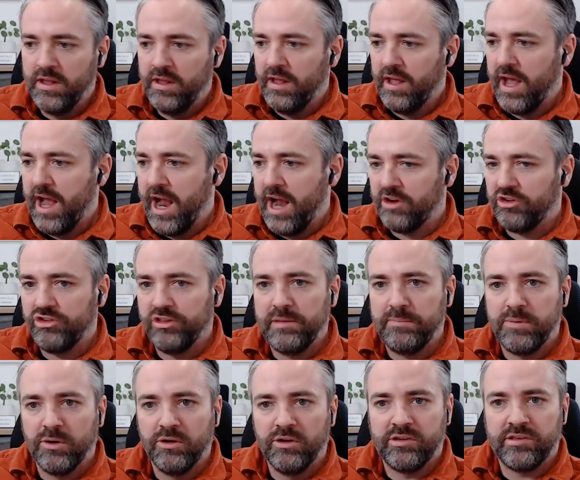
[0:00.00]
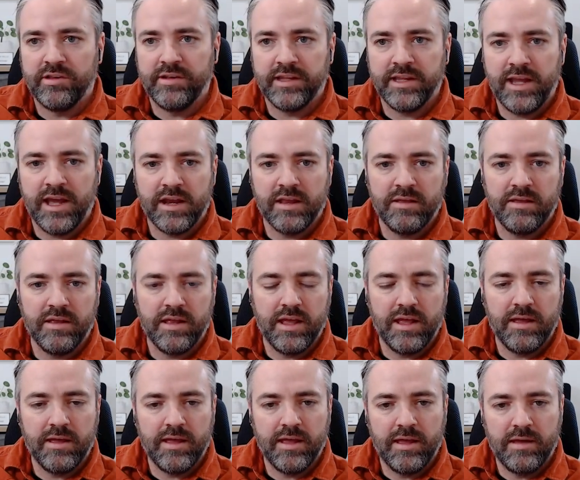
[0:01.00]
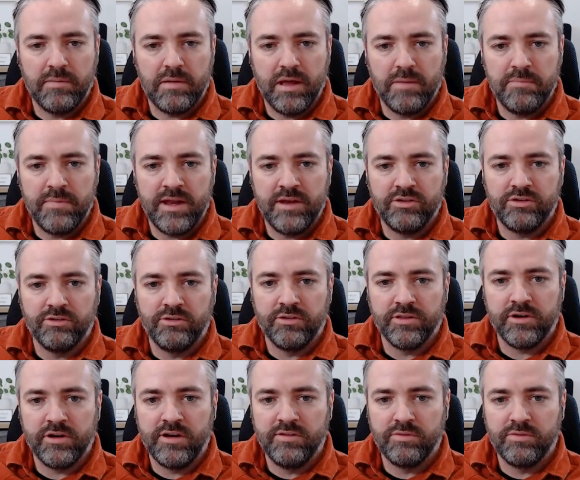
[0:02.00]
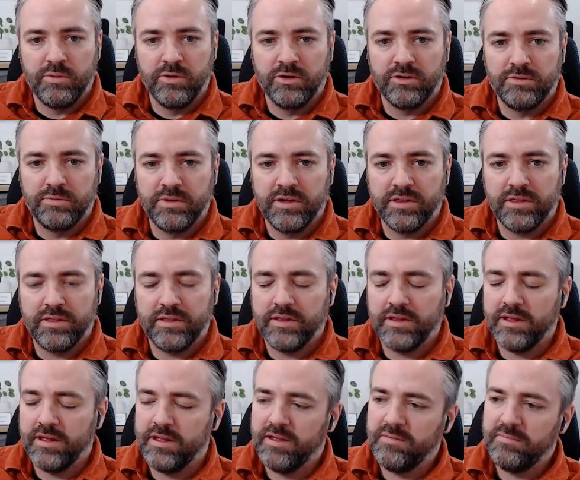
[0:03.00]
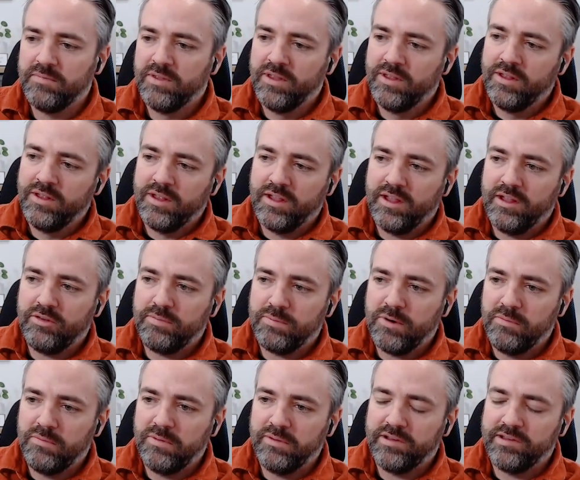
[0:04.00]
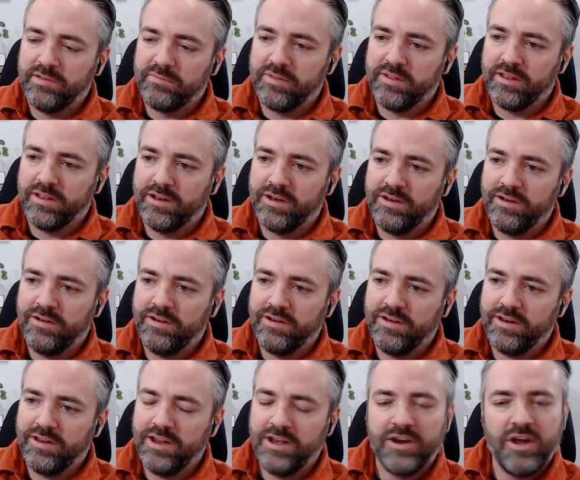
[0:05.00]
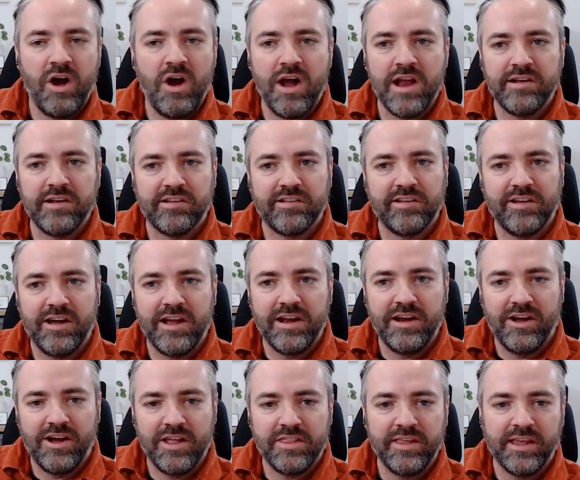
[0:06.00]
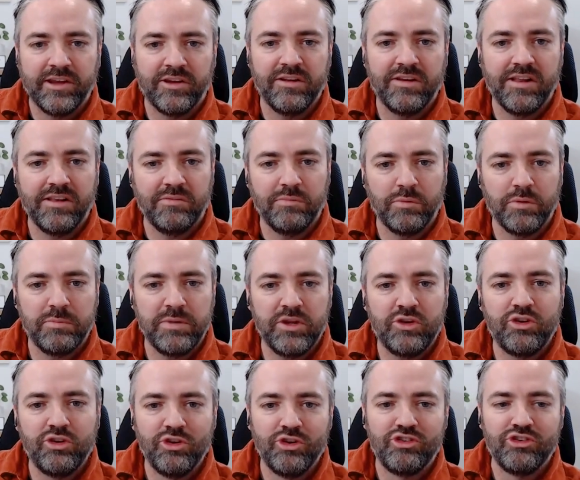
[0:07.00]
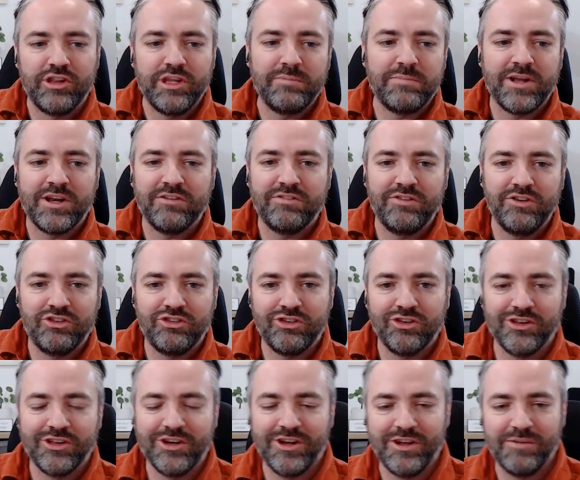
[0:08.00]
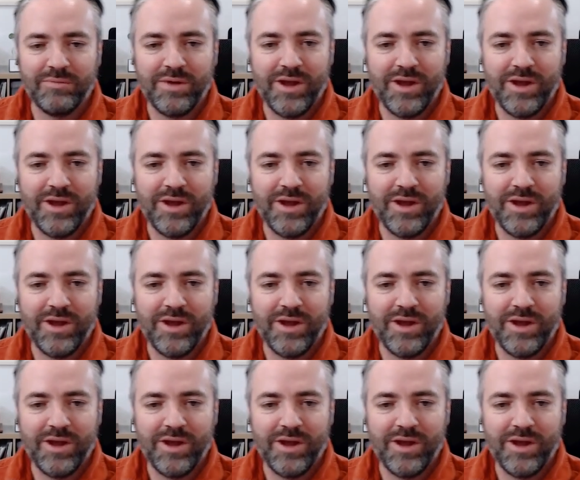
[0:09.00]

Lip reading: actually personally had a mentor that I've worked with. It's probably something that, in hindsight, I think it would be hugely beneficial, and